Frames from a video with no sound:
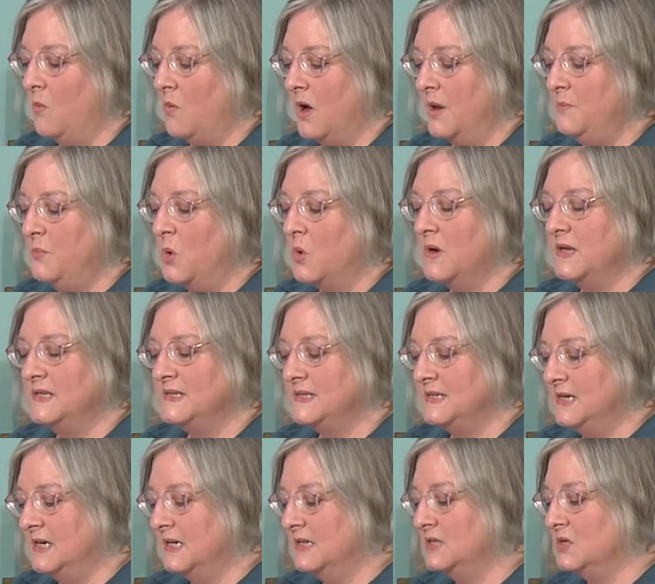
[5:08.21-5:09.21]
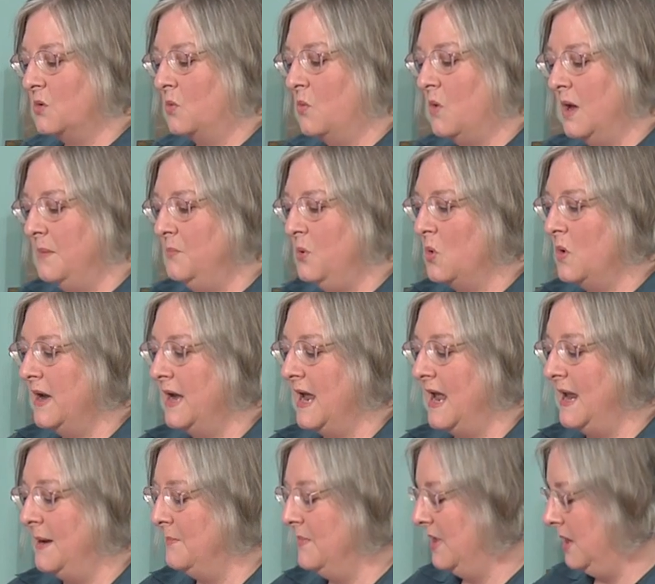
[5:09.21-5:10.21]
1.6 or
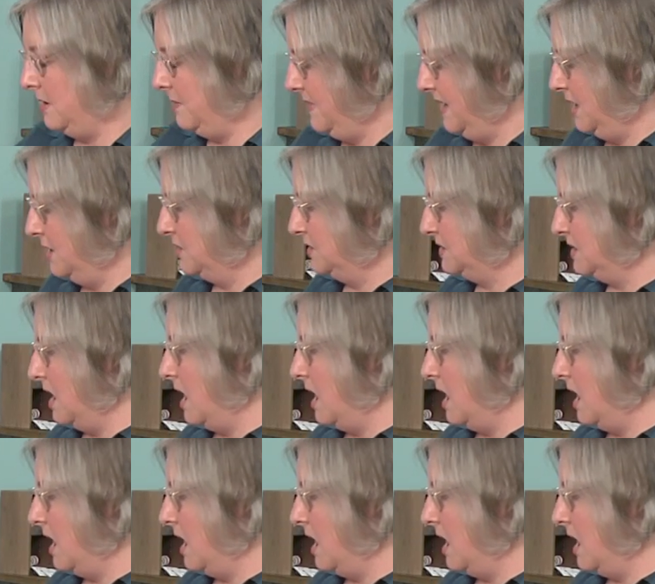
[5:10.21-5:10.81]
1.8 millimeters